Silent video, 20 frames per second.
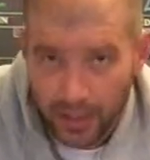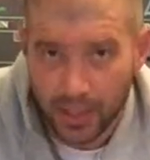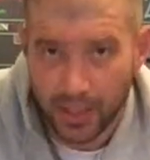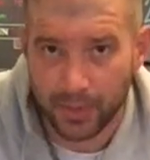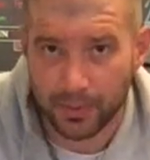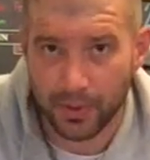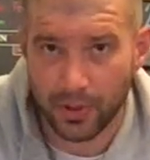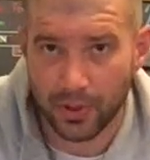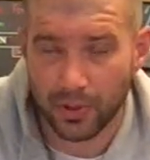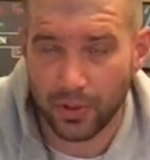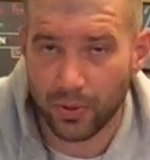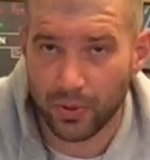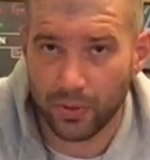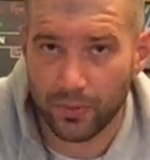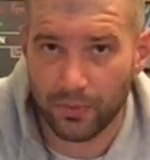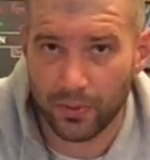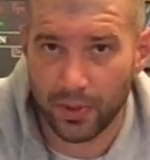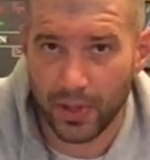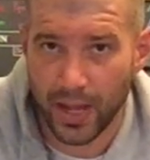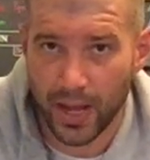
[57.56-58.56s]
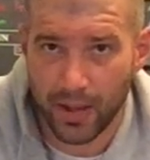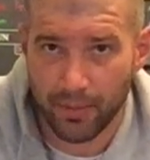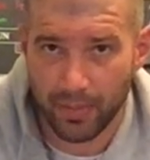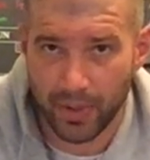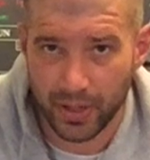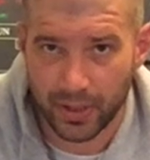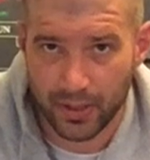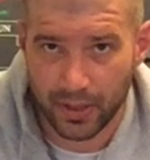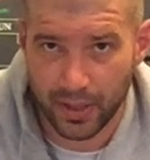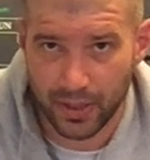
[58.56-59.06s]
I'm going to overlap
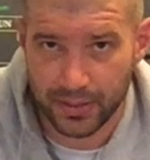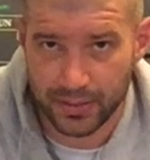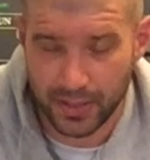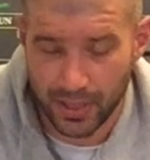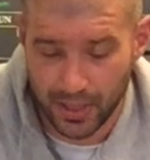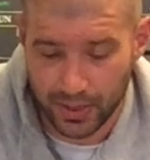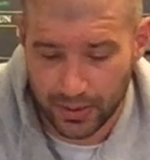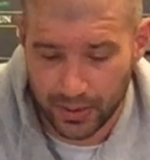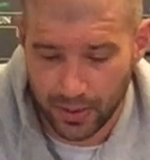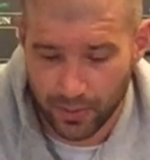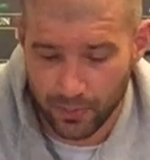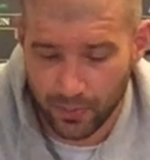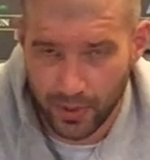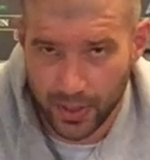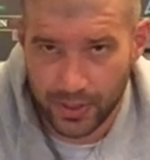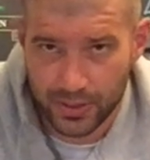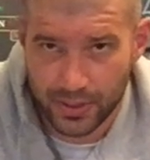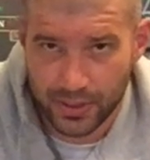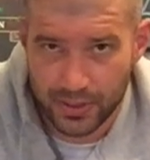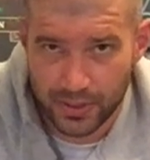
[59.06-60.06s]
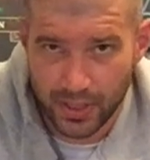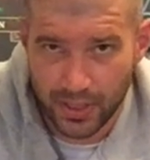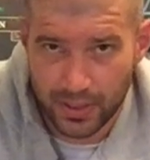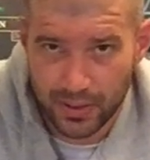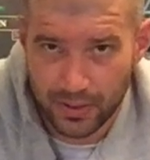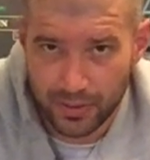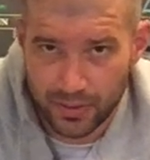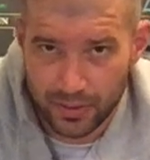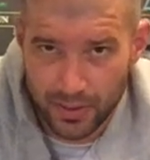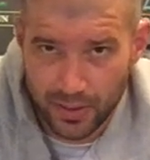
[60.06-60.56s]
my contact. Now watch as I
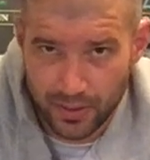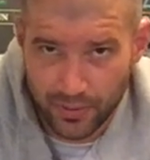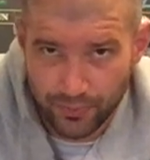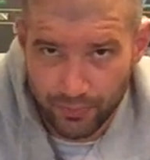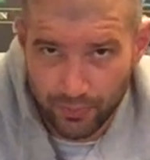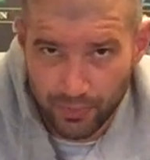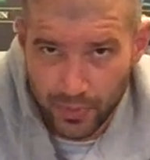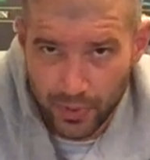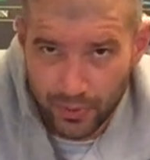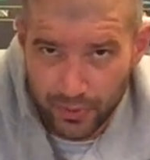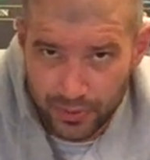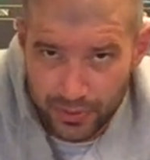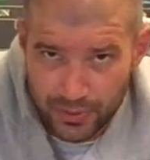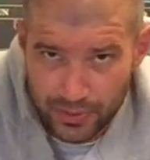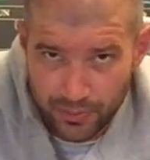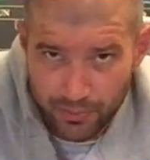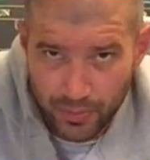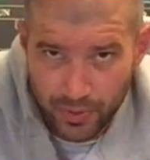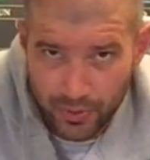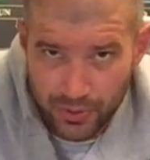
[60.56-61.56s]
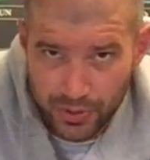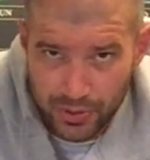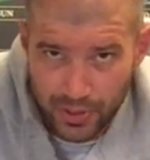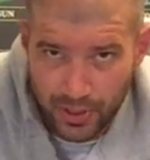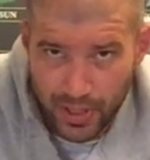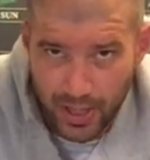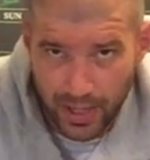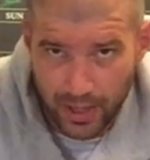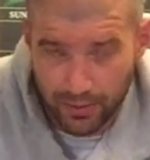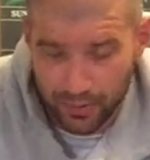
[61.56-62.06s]
can kind of milk some motion
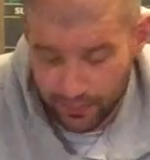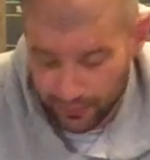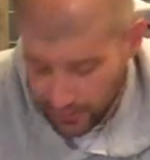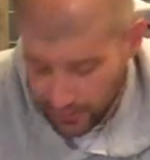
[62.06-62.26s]
out of